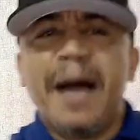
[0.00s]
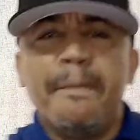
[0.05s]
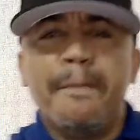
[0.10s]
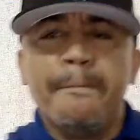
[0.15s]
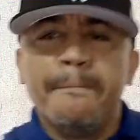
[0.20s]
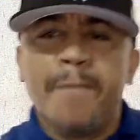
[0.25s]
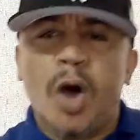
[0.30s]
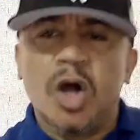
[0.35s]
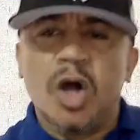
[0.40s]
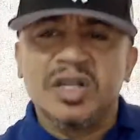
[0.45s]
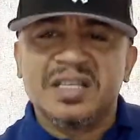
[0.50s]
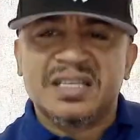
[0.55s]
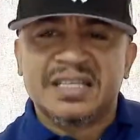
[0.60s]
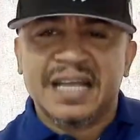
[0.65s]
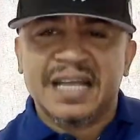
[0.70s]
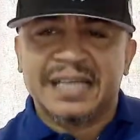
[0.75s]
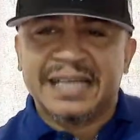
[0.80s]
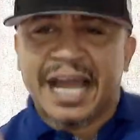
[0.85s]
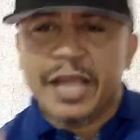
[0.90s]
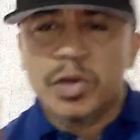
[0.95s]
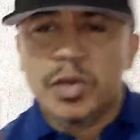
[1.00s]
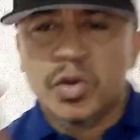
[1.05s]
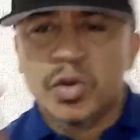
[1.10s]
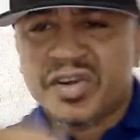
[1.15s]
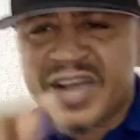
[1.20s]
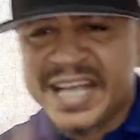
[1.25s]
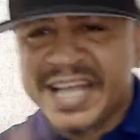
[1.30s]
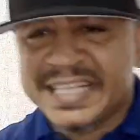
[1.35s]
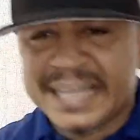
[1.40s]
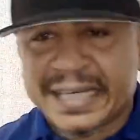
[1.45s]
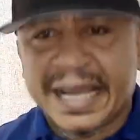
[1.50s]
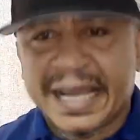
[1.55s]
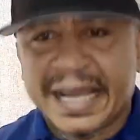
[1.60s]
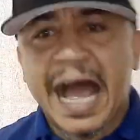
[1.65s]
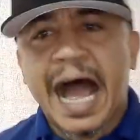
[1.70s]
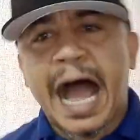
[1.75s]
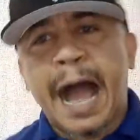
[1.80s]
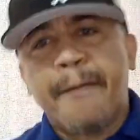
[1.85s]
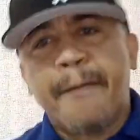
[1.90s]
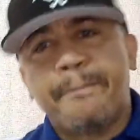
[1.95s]
monster that you created,
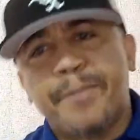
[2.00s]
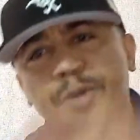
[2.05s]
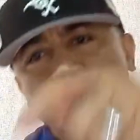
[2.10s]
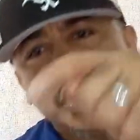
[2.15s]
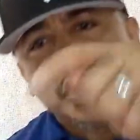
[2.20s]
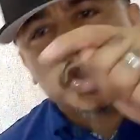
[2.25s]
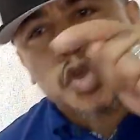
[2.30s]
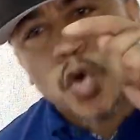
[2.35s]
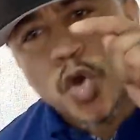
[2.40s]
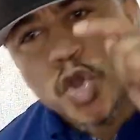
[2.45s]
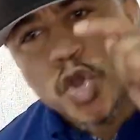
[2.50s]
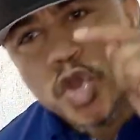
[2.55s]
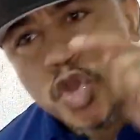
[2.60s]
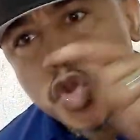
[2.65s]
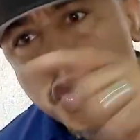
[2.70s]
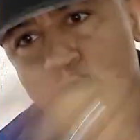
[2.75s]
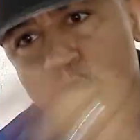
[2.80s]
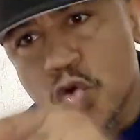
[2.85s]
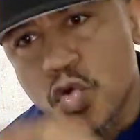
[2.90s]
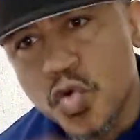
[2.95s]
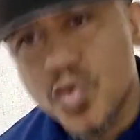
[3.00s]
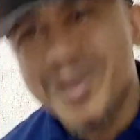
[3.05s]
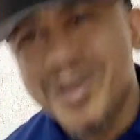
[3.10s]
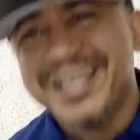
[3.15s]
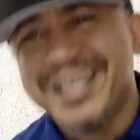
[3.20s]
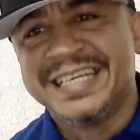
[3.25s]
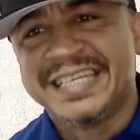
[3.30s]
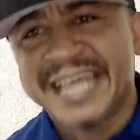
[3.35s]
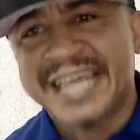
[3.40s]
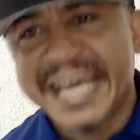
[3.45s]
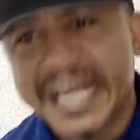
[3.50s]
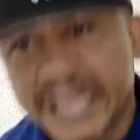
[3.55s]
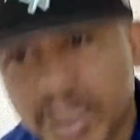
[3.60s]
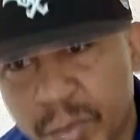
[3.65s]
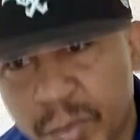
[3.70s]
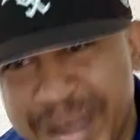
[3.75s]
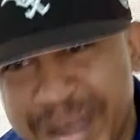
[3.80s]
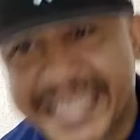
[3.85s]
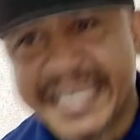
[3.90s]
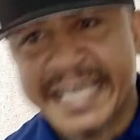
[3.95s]
happened to you. Deal
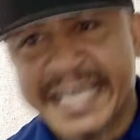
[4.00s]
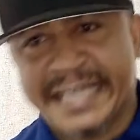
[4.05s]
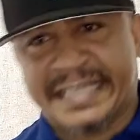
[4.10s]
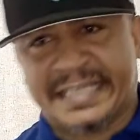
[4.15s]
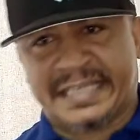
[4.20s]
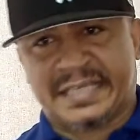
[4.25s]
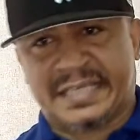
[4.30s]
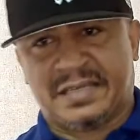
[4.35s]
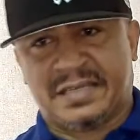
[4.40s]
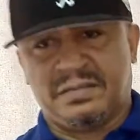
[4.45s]
with it.